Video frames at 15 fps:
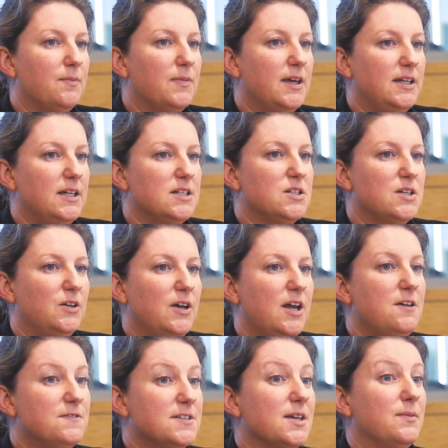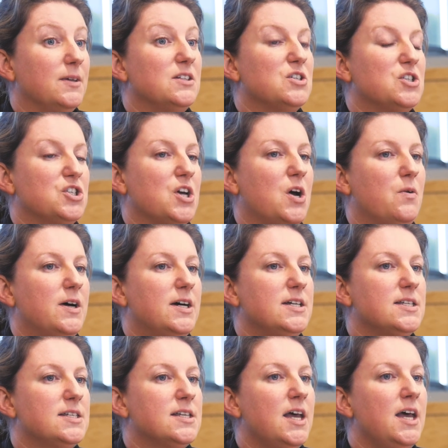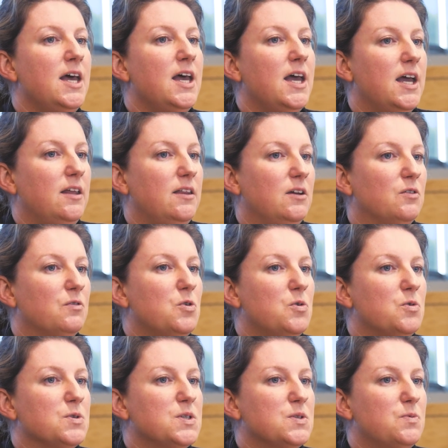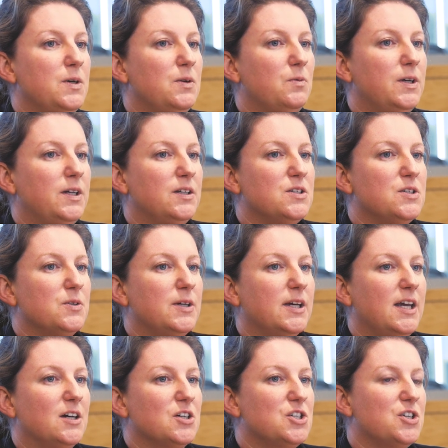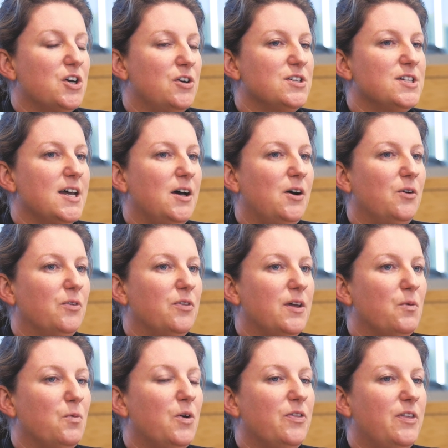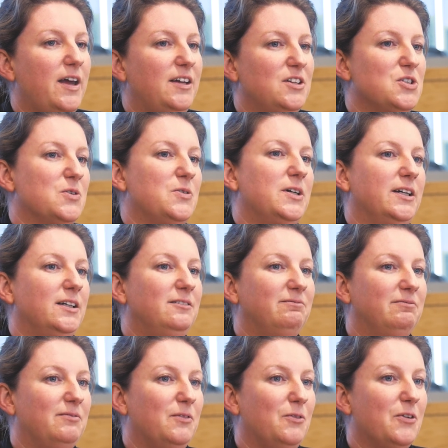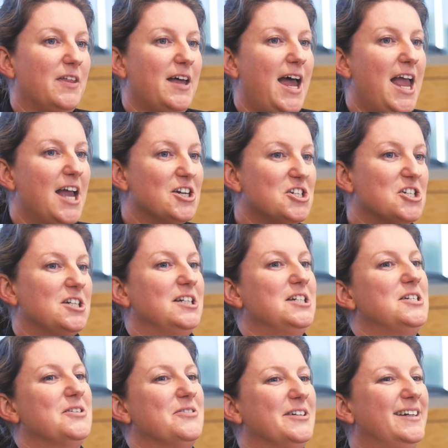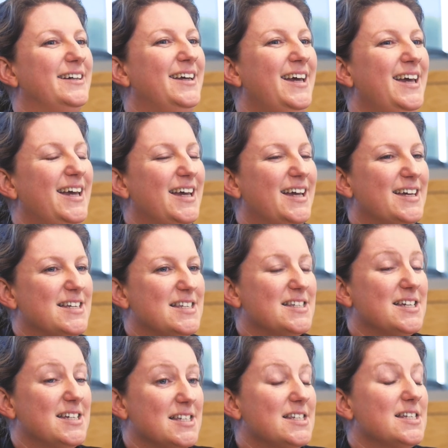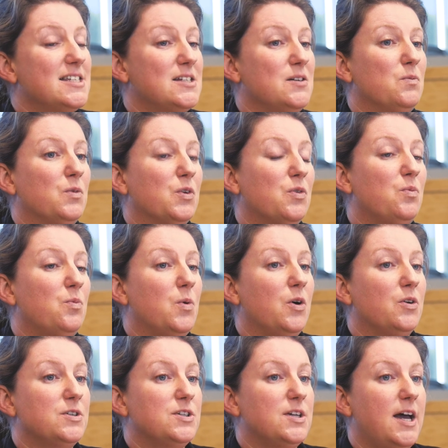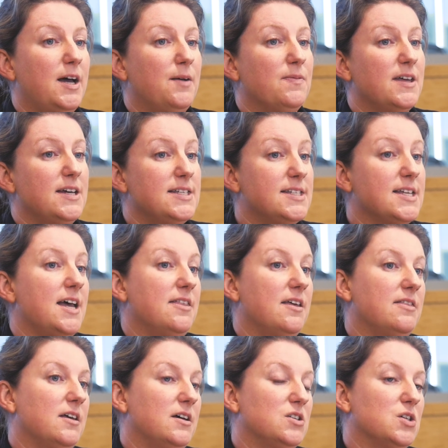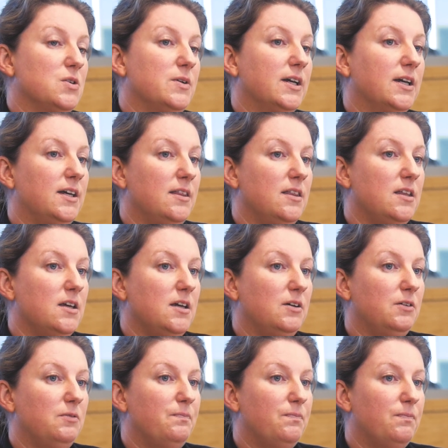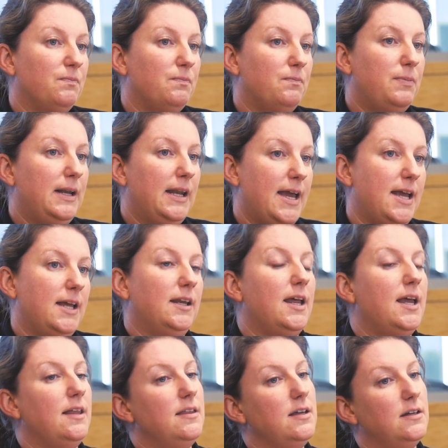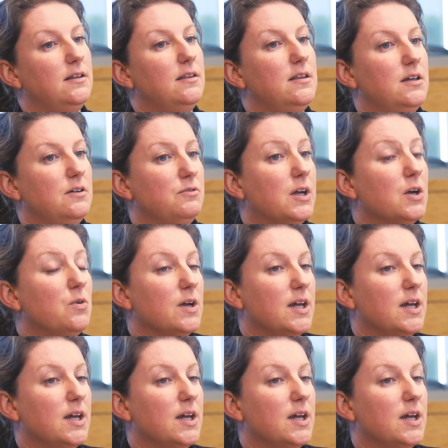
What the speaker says: They need to have something to show us. And then of course, when we're doing our show tell, that what they are doing, what they're actually doing, is consistent with what they say that they're doing in their plan and then in their record